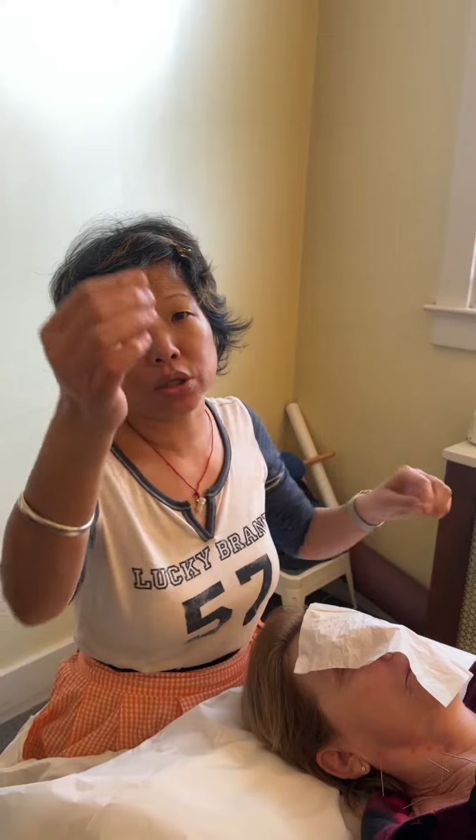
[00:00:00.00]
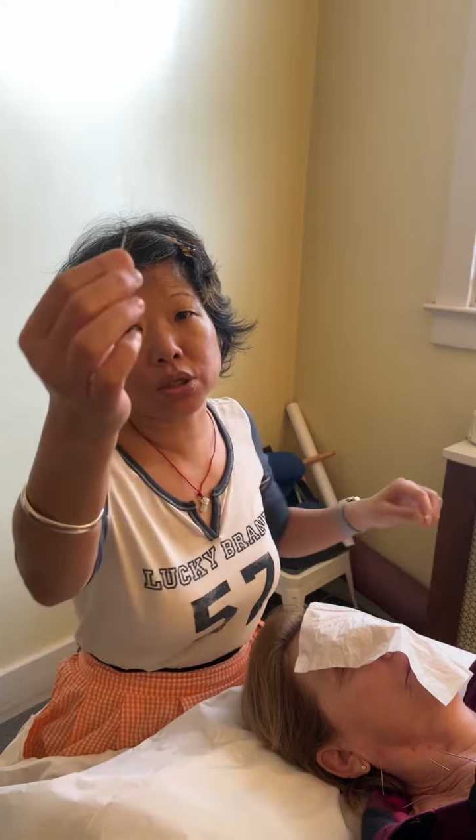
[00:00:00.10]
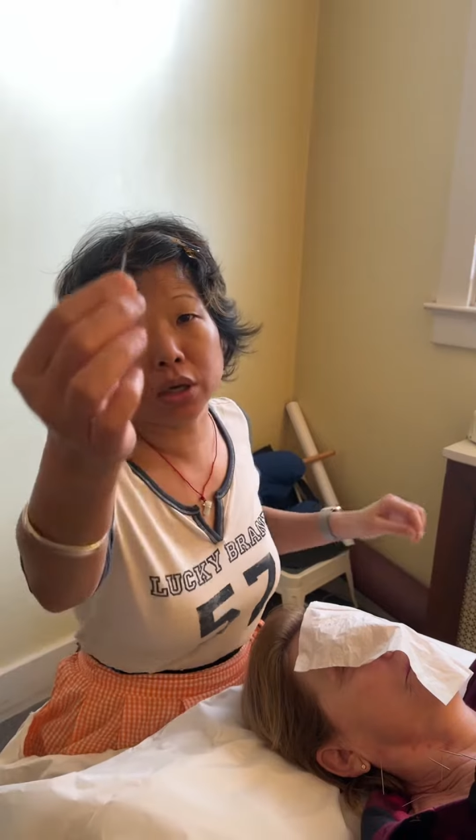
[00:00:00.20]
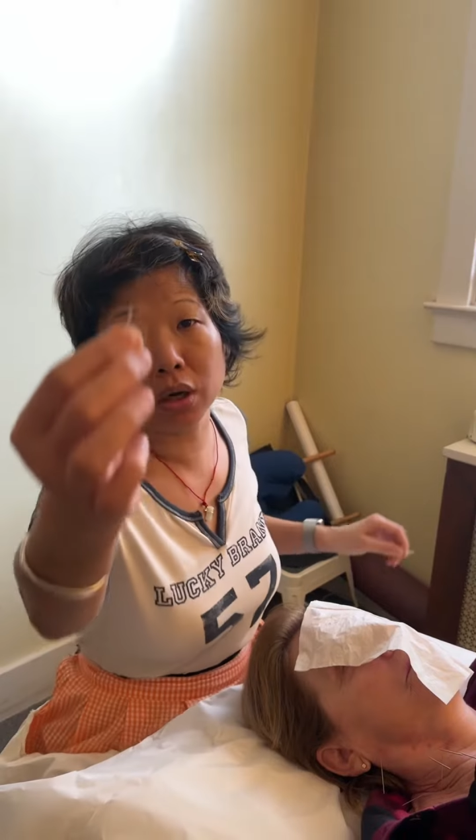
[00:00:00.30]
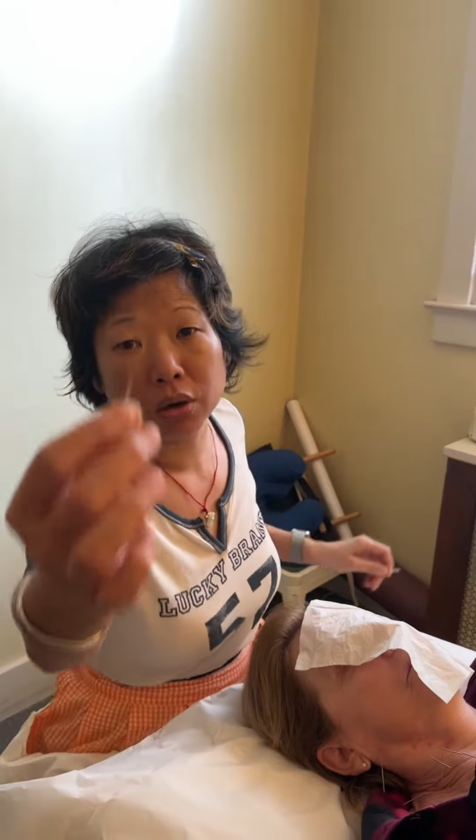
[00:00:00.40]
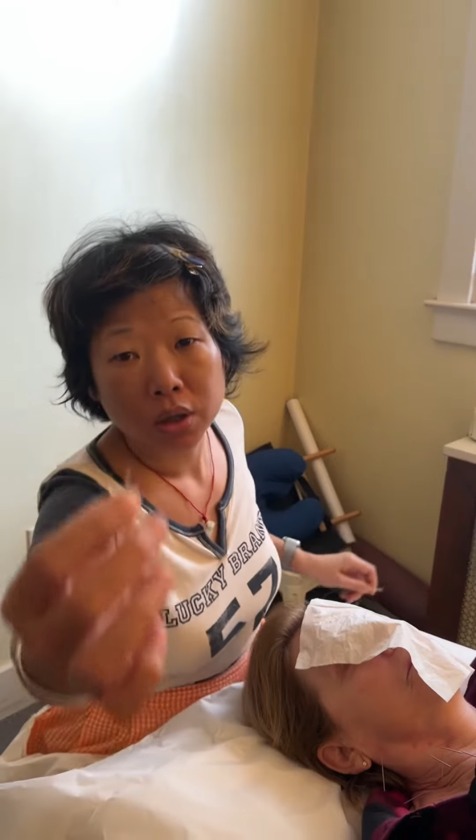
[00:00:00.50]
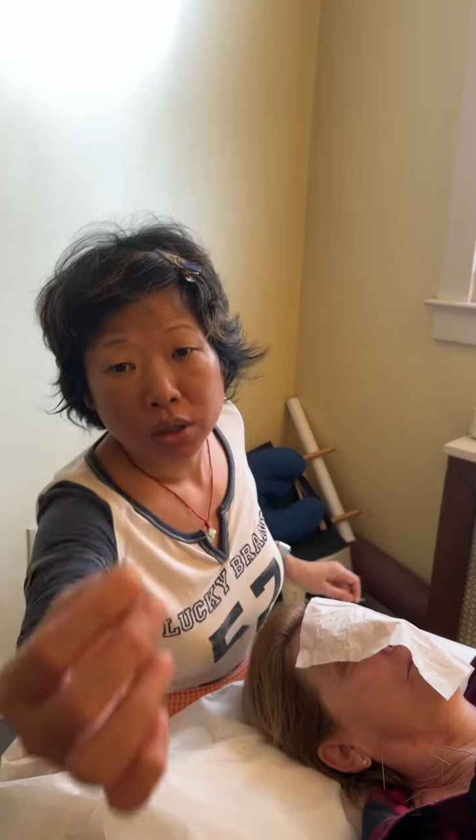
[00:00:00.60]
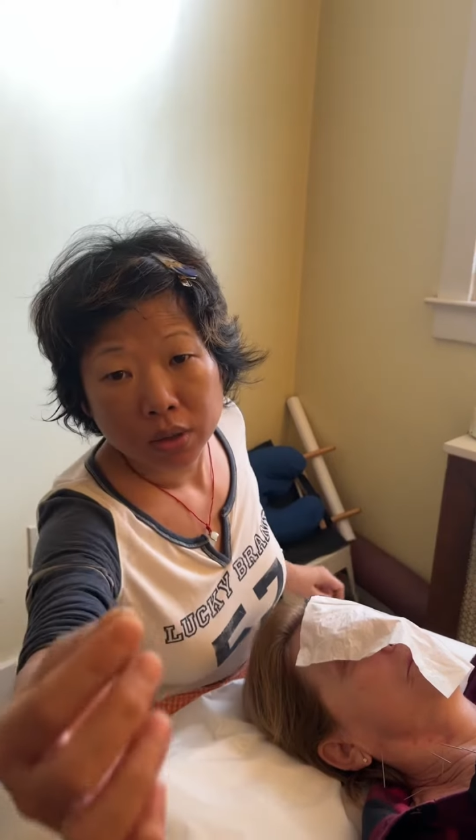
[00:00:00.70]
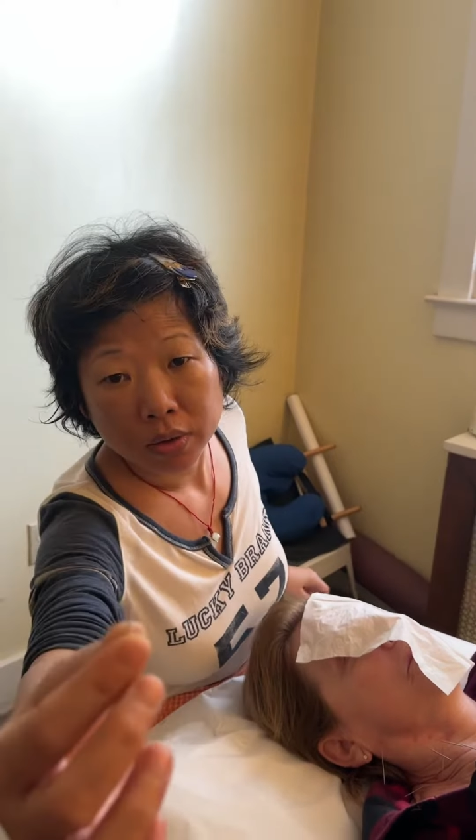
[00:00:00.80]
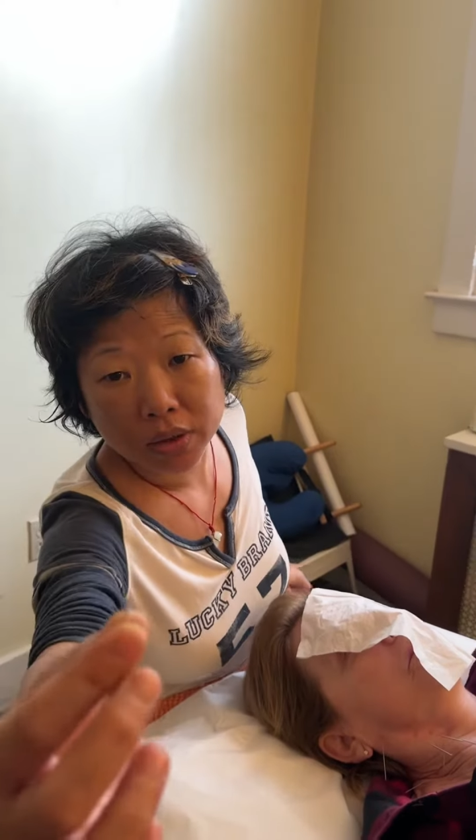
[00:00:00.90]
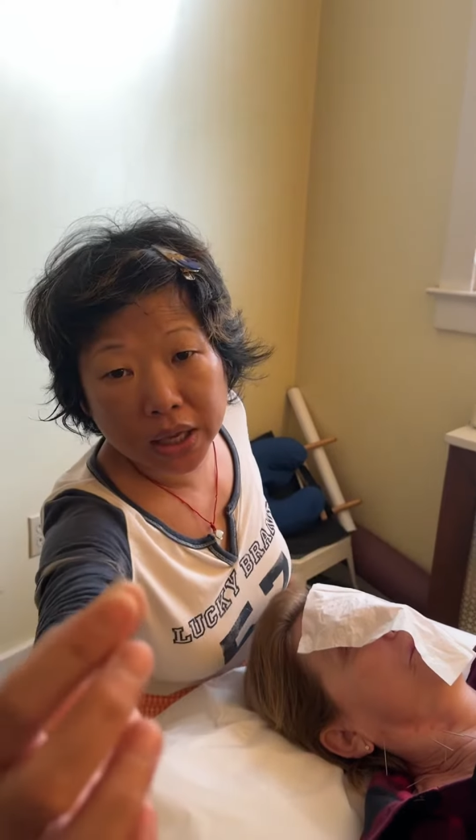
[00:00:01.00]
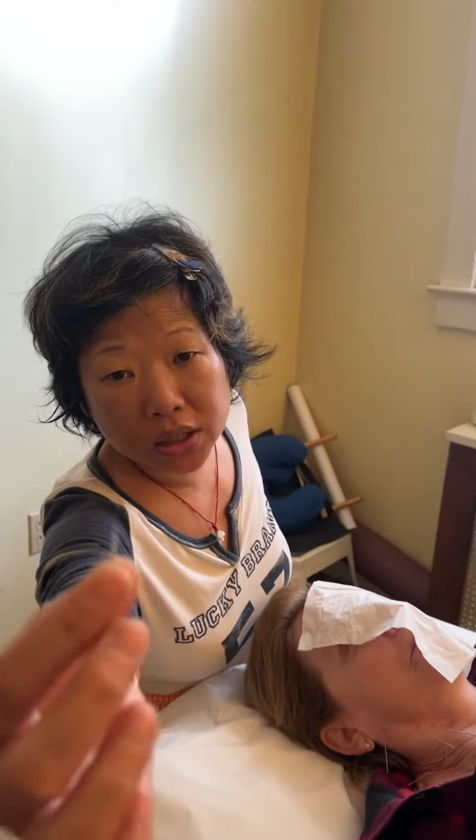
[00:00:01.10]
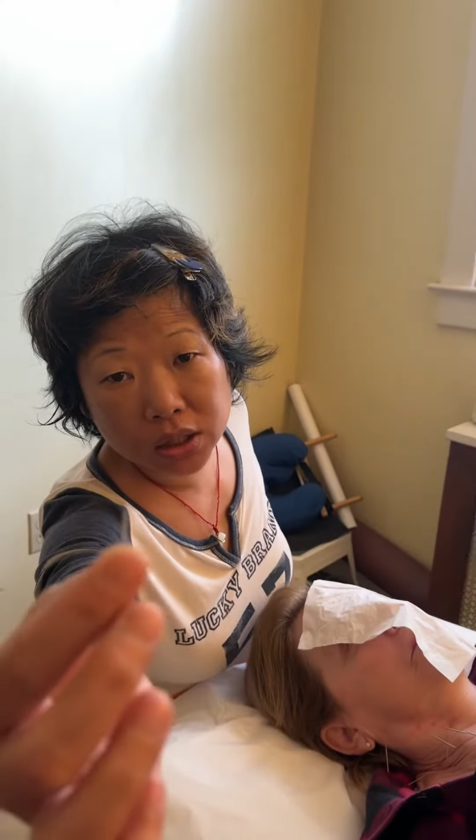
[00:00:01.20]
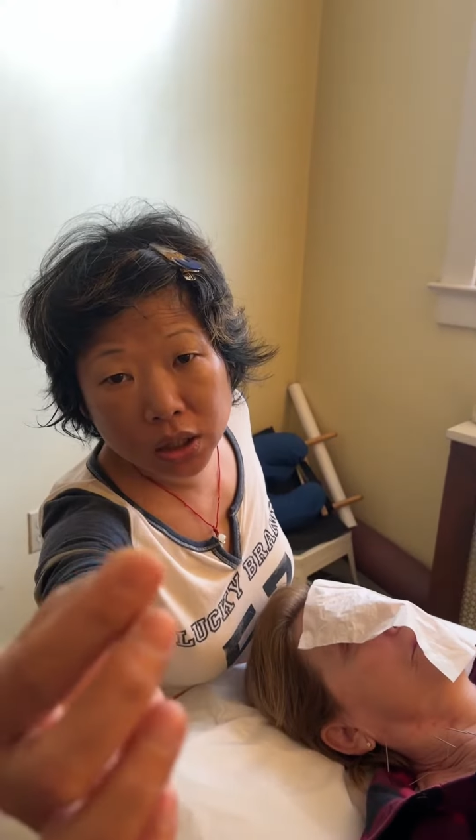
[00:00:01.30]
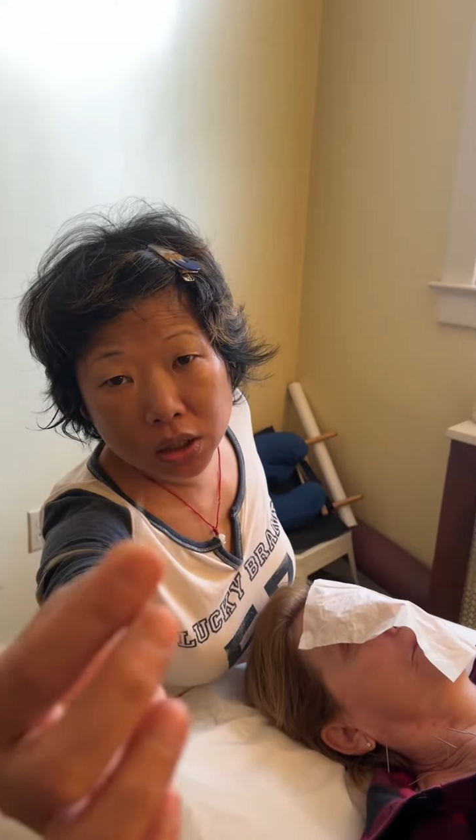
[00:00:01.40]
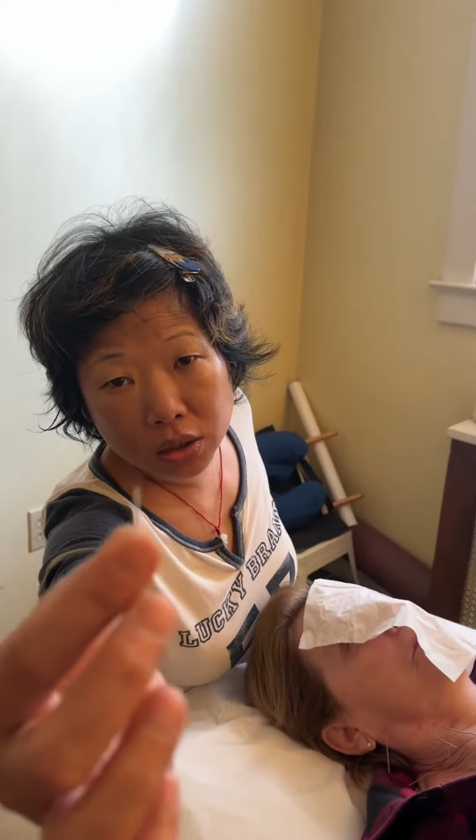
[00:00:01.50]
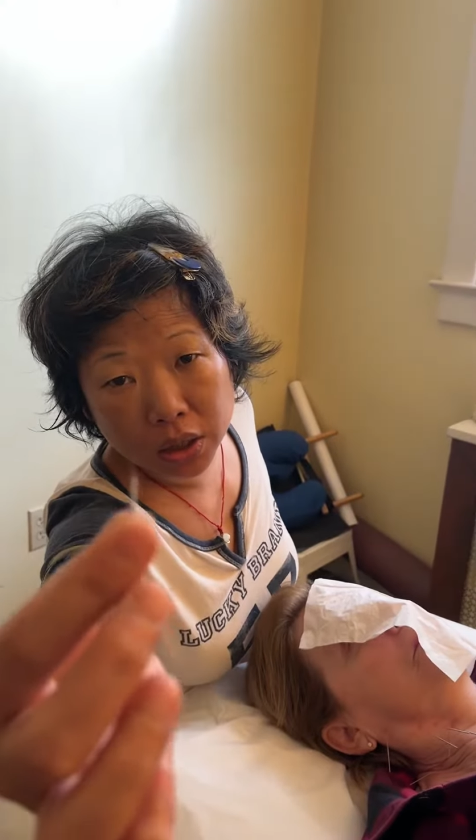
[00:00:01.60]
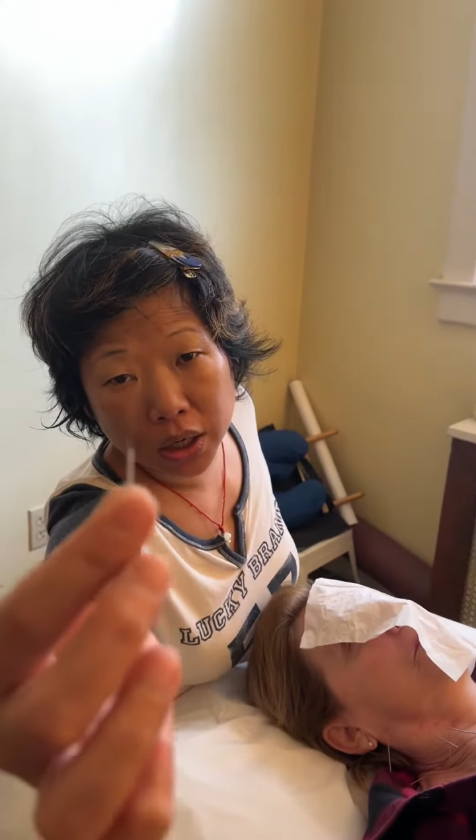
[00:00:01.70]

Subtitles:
So this needle,